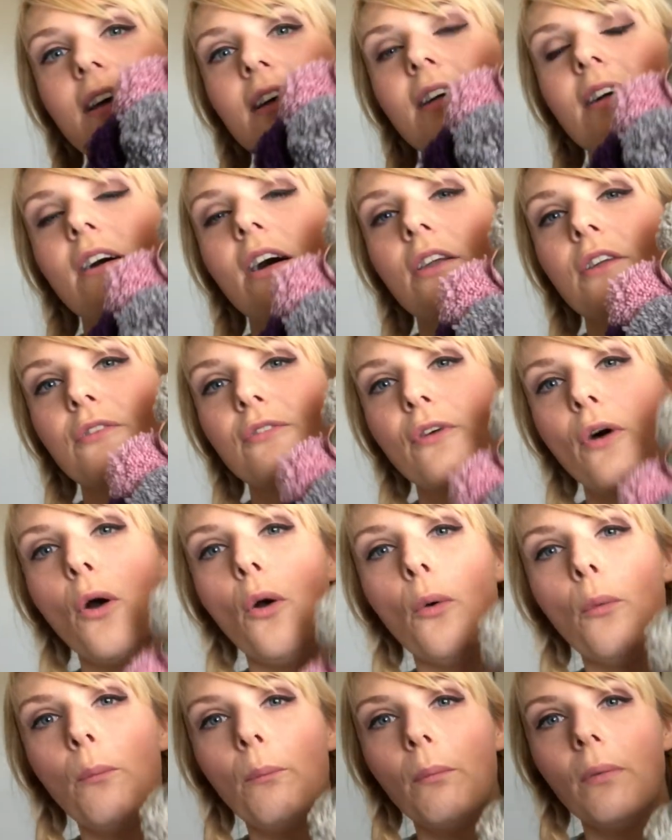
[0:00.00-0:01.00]
on a
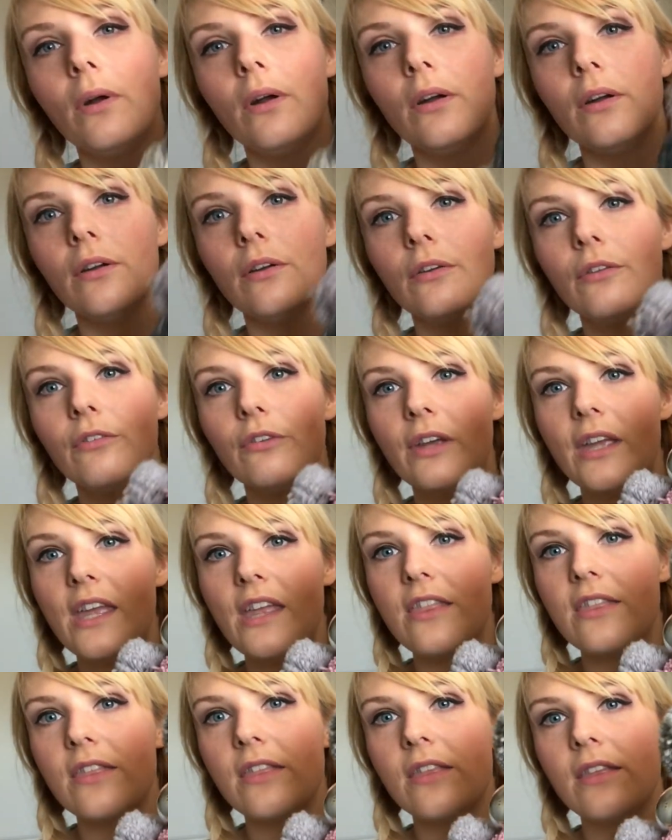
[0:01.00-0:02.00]
foam wreath
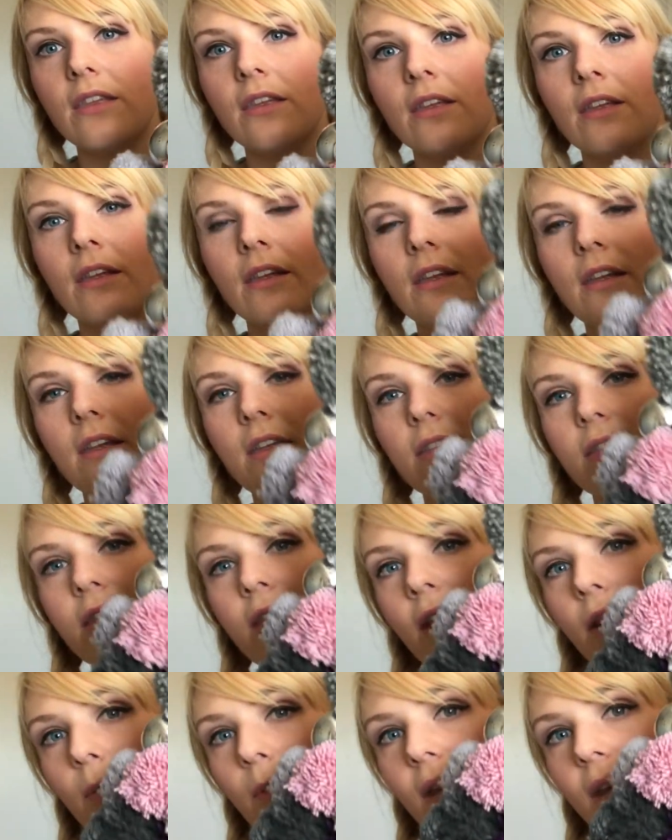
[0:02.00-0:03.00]

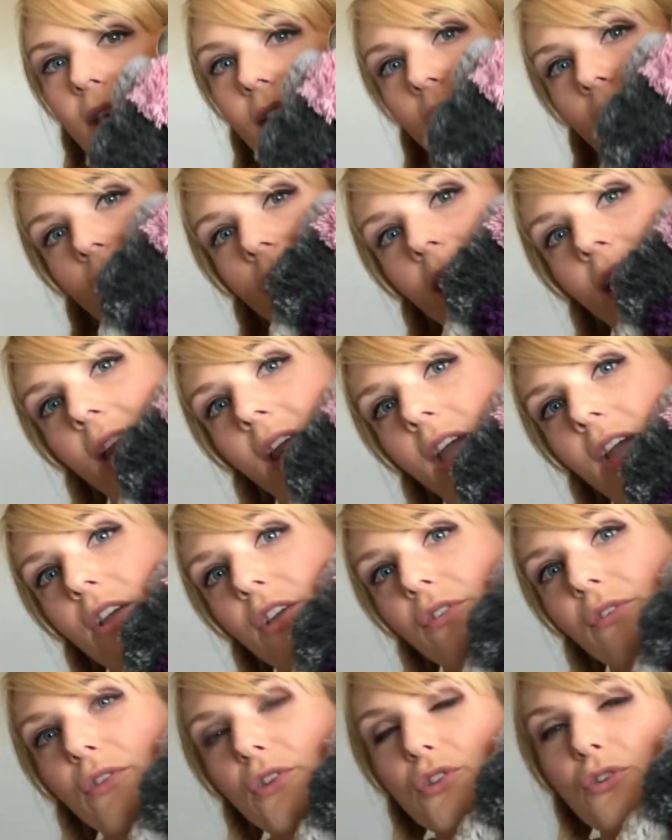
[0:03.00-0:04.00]
that you can hang on your
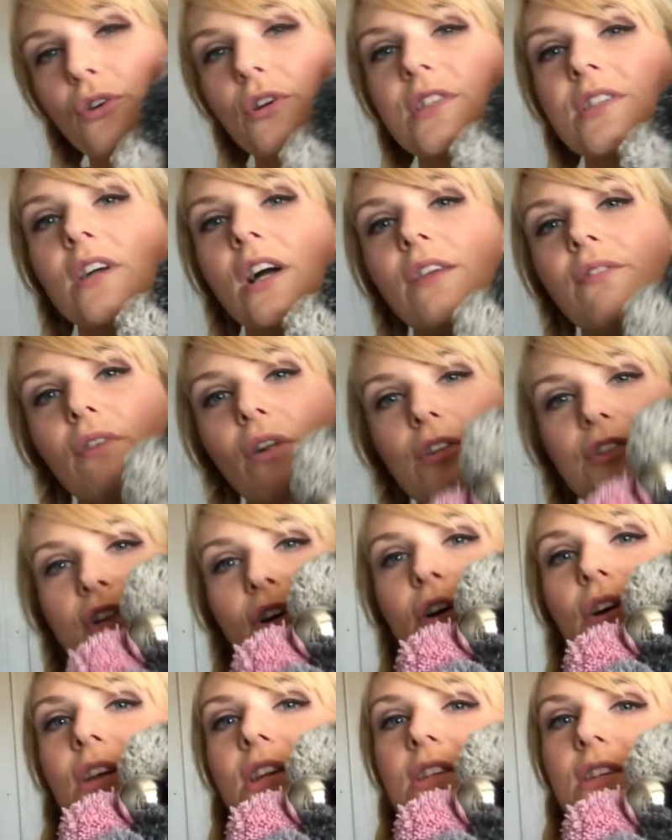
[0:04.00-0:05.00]
front door. It's kind of
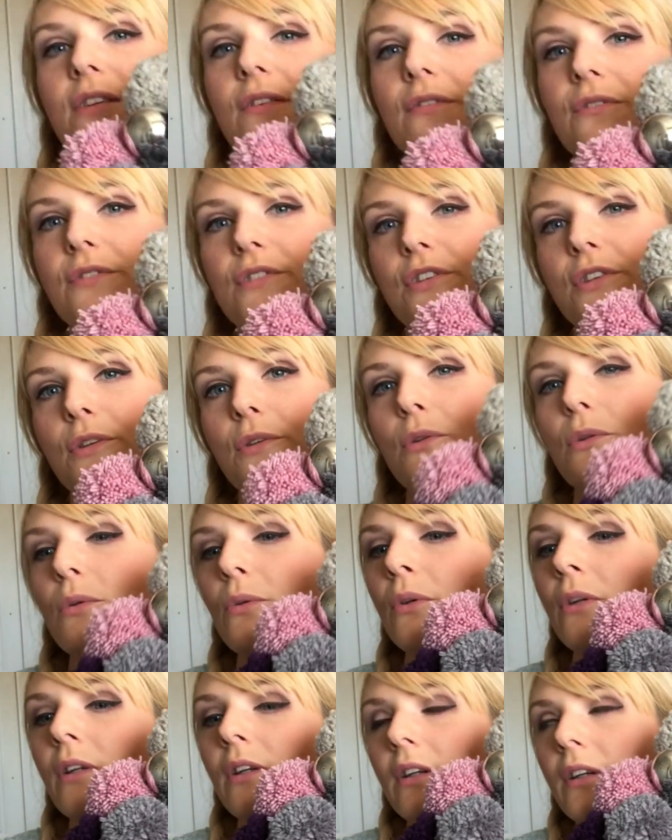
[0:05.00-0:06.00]
alternative to
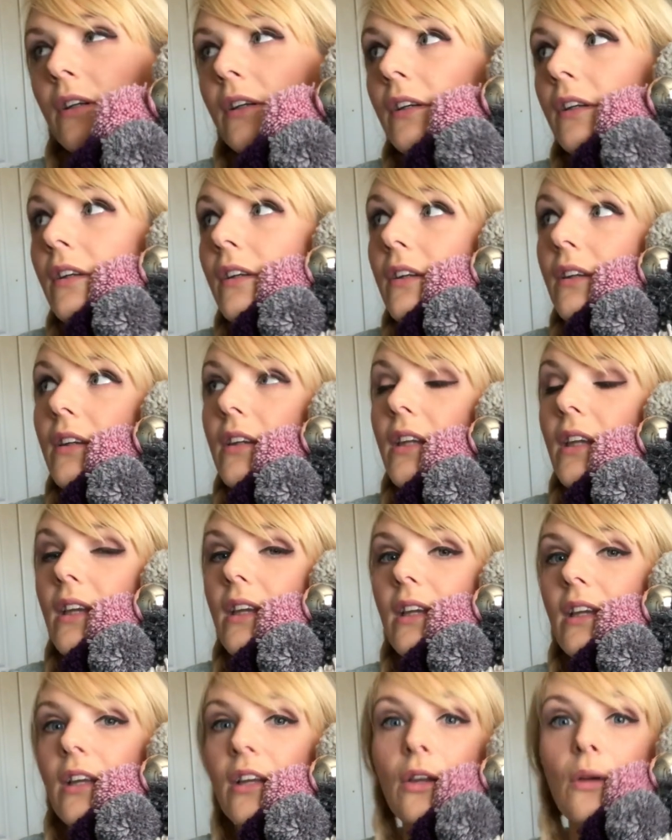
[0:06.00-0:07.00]

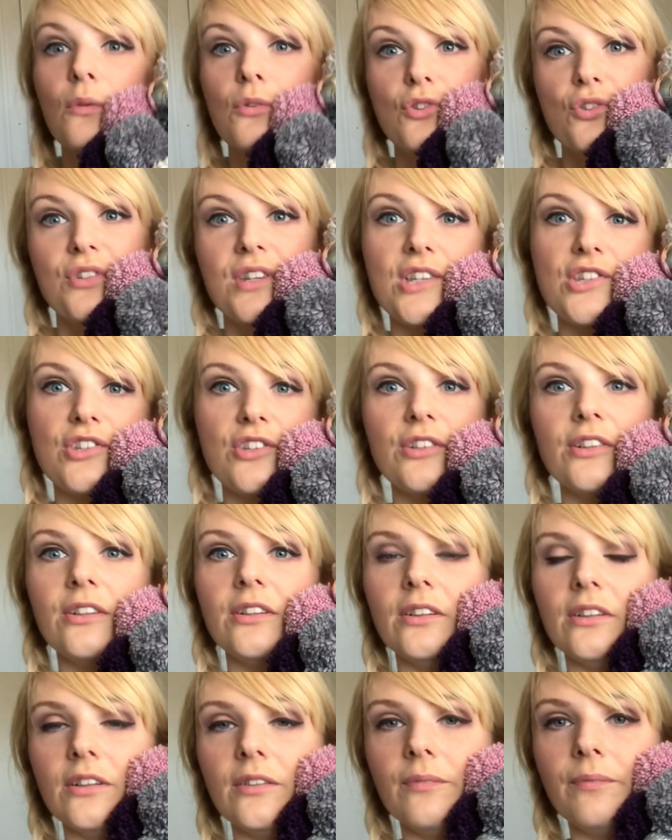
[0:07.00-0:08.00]
the
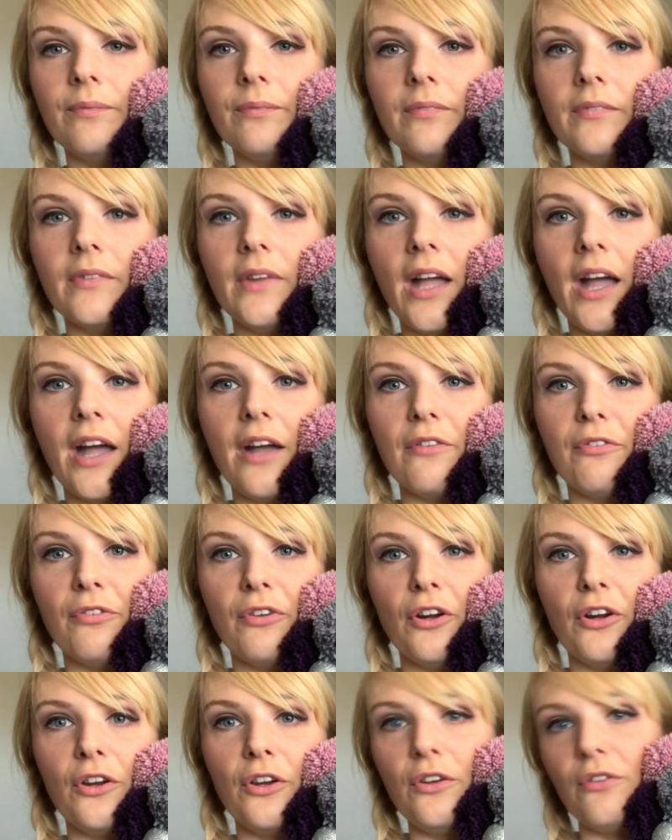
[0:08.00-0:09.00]
traditional
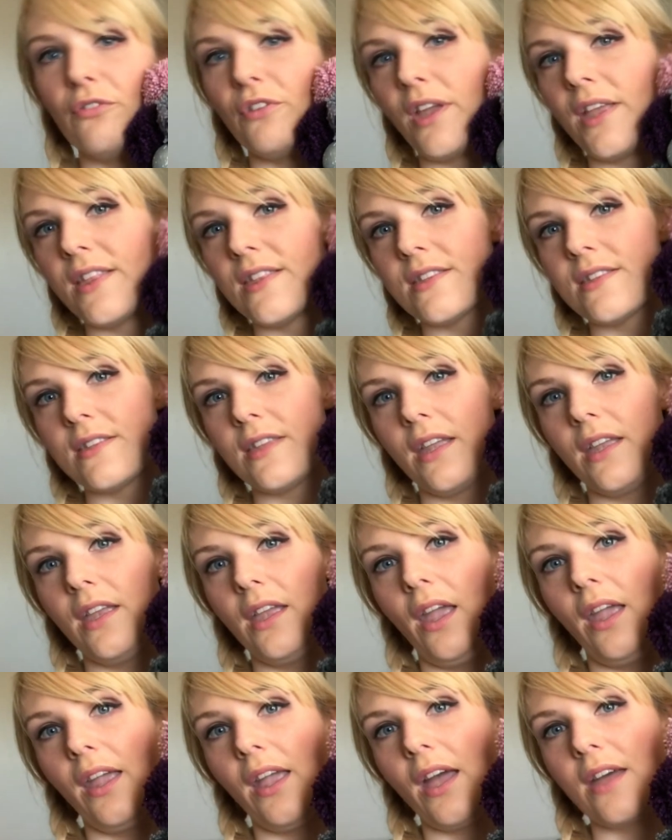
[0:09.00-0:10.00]
fern wreaths that you
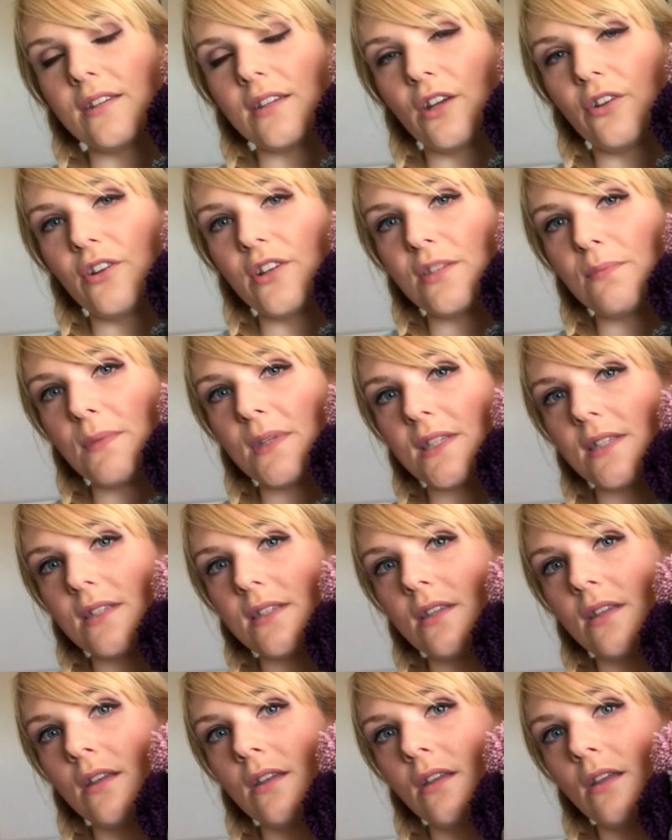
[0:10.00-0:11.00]
can get at Christmas.
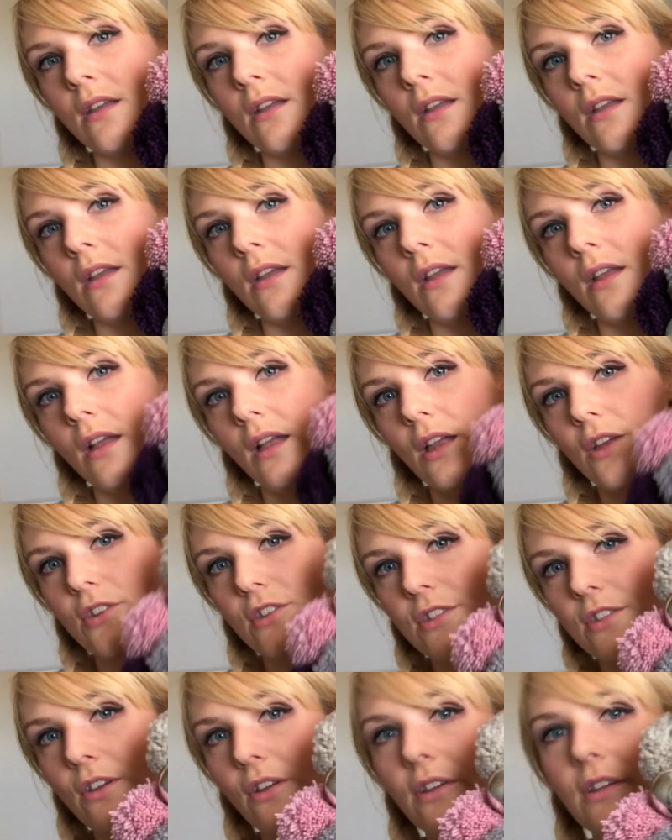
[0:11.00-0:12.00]
I
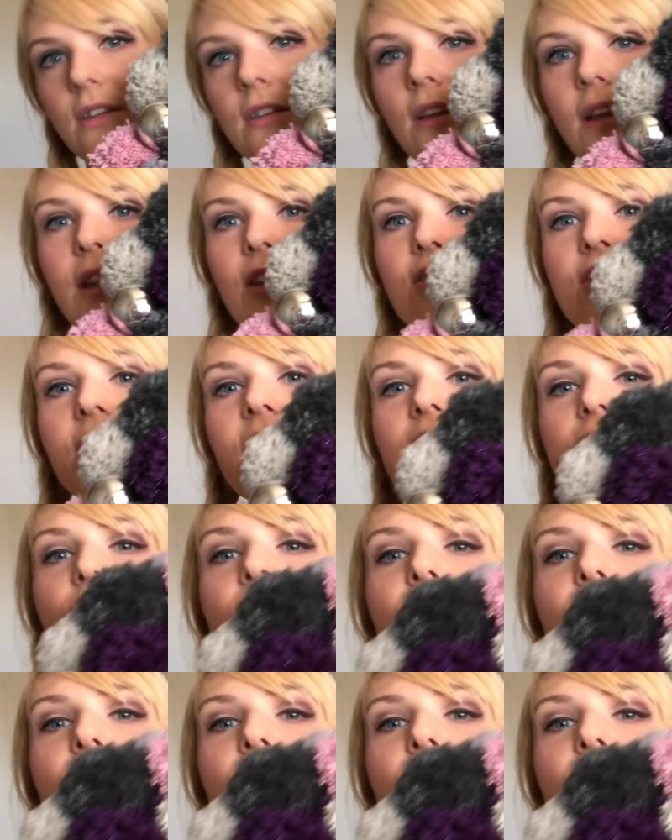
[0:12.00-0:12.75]
just think it's really